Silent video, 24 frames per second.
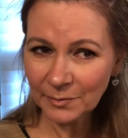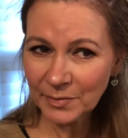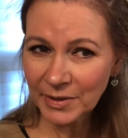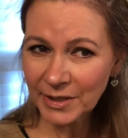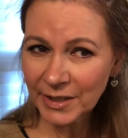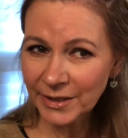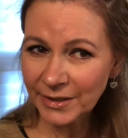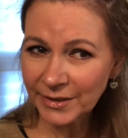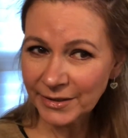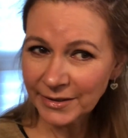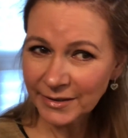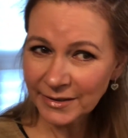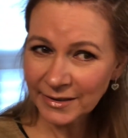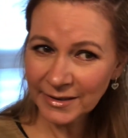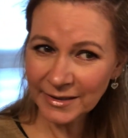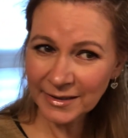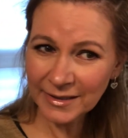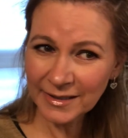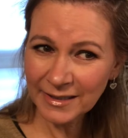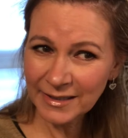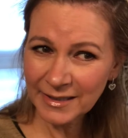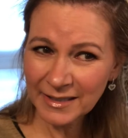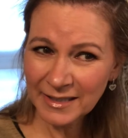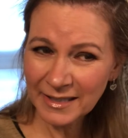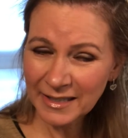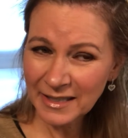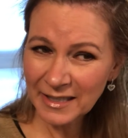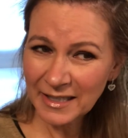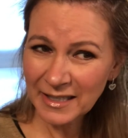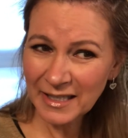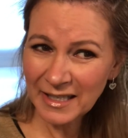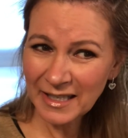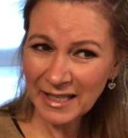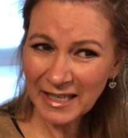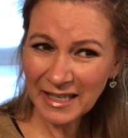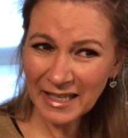here,
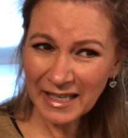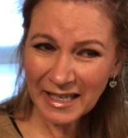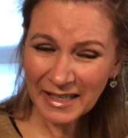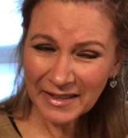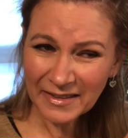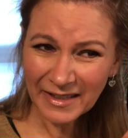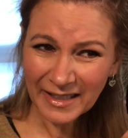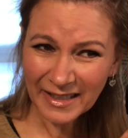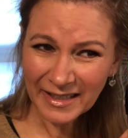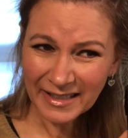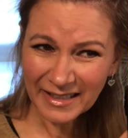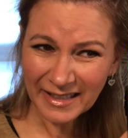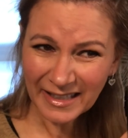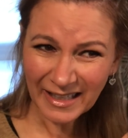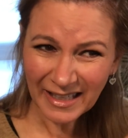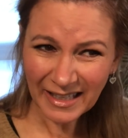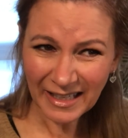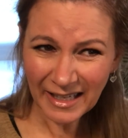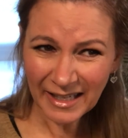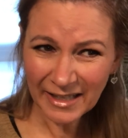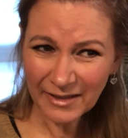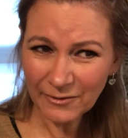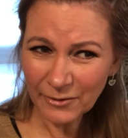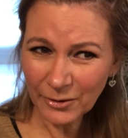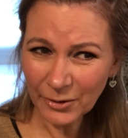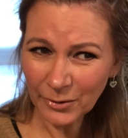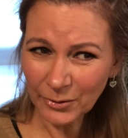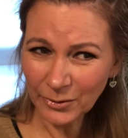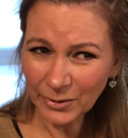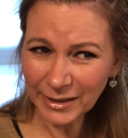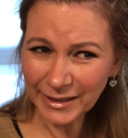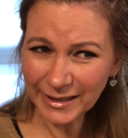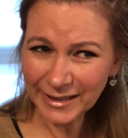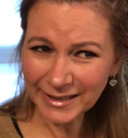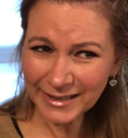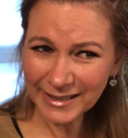and then I roll
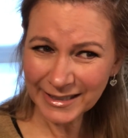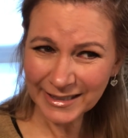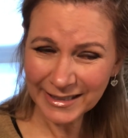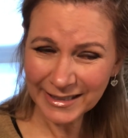it.